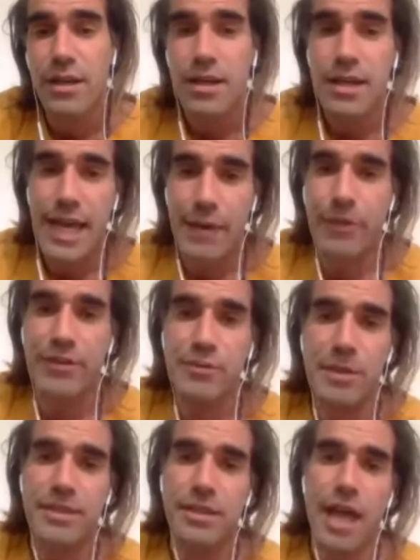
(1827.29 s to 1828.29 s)
And we've
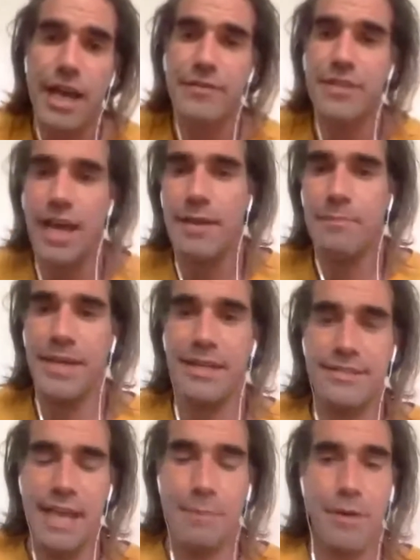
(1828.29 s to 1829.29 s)
spent a lot of time being
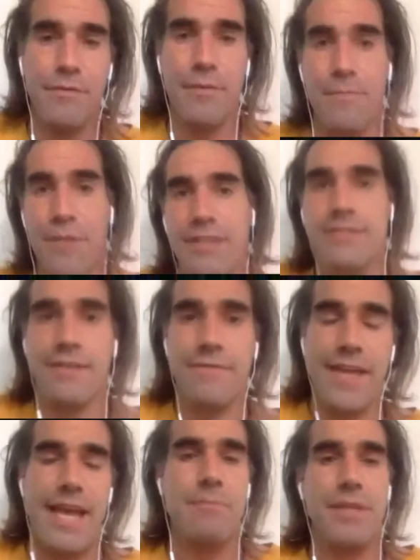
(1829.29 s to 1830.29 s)
separate from friends and
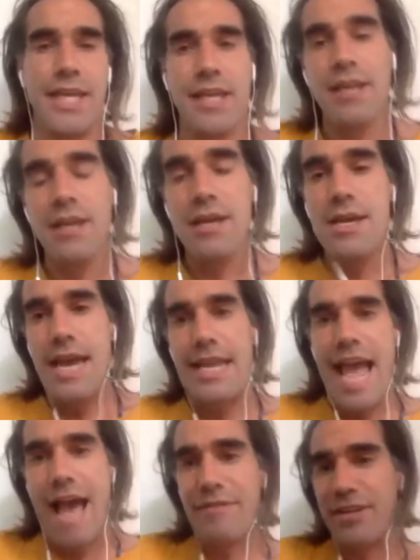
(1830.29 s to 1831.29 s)
family and
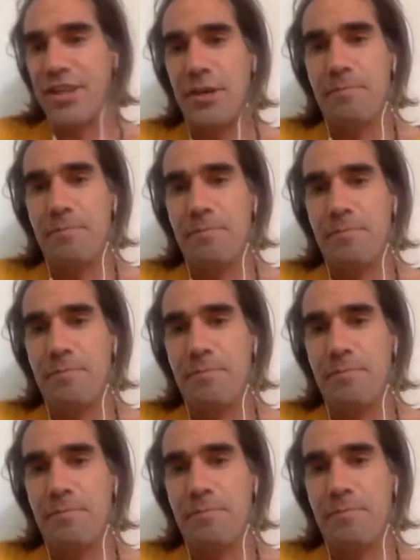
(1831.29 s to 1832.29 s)
having them
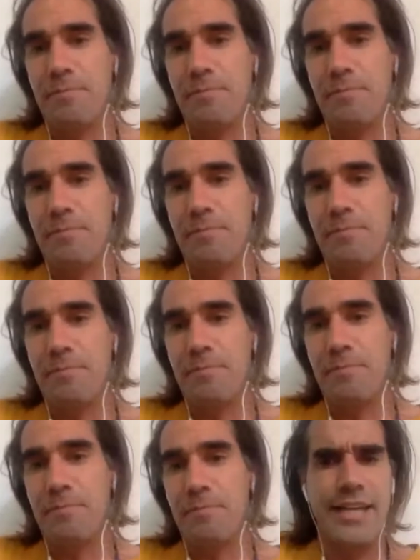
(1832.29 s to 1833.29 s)
not really be able to
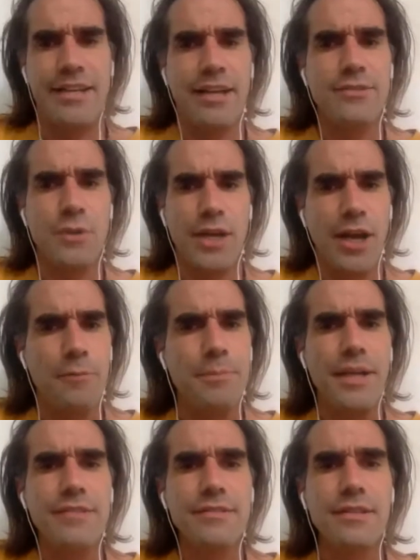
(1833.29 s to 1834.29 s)
understand us or help
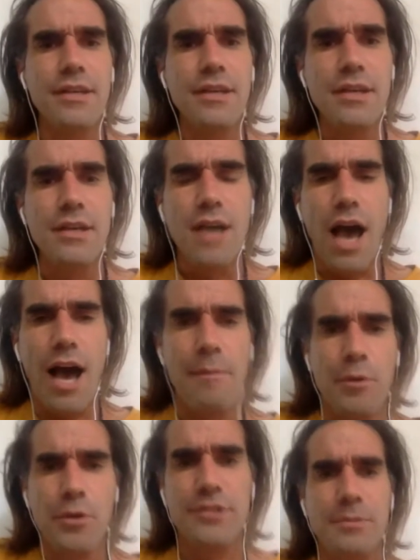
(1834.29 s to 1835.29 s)
us um,
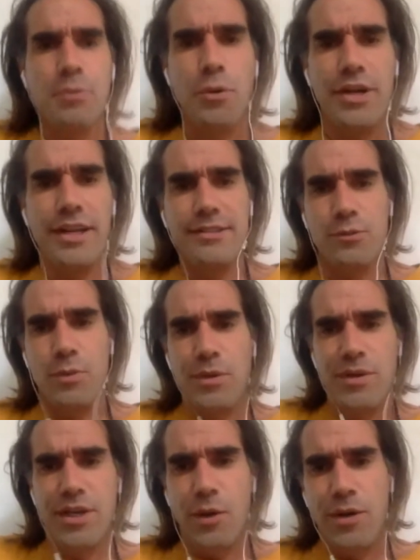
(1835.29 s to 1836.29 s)
or support us as we were
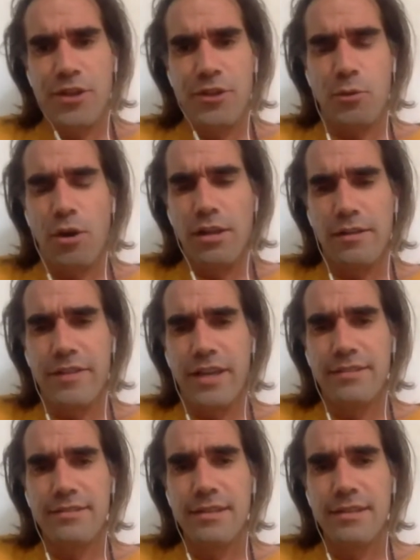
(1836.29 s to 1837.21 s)
going through all of this.